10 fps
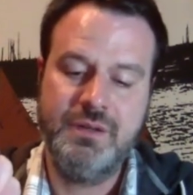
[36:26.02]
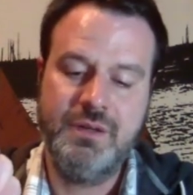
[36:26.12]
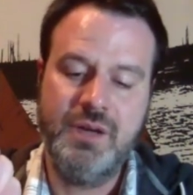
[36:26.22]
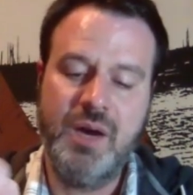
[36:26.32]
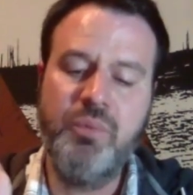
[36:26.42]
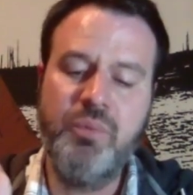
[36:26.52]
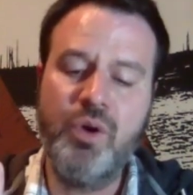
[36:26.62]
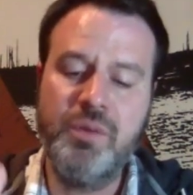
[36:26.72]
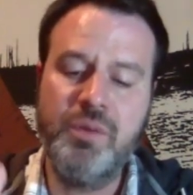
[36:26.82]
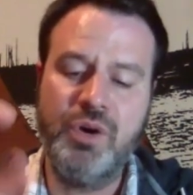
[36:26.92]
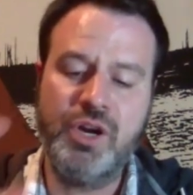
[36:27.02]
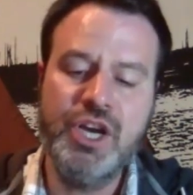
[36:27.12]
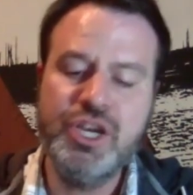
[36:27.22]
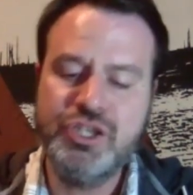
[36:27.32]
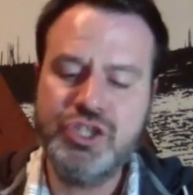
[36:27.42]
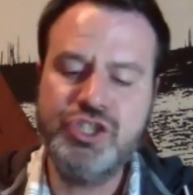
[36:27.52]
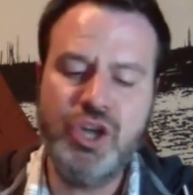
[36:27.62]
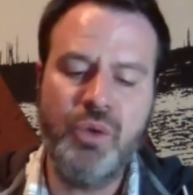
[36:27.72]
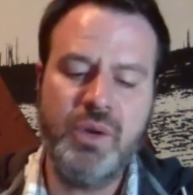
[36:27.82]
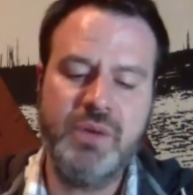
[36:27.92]
A board book to show
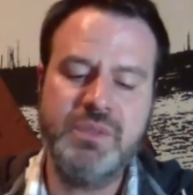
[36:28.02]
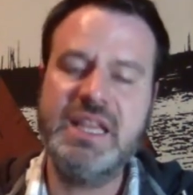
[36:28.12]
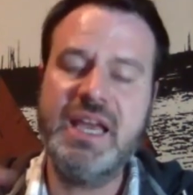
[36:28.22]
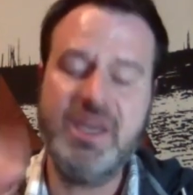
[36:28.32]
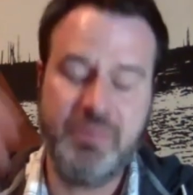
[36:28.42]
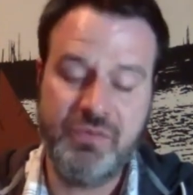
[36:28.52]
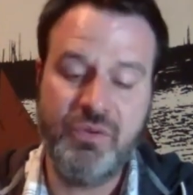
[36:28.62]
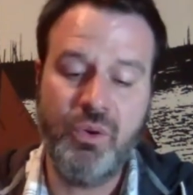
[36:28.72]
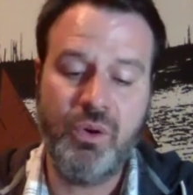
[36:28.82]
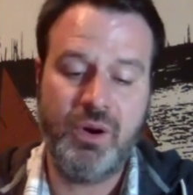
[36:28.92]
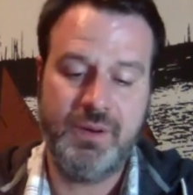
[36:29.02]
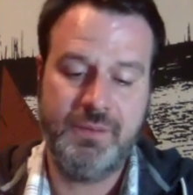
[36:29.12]
what it was like before.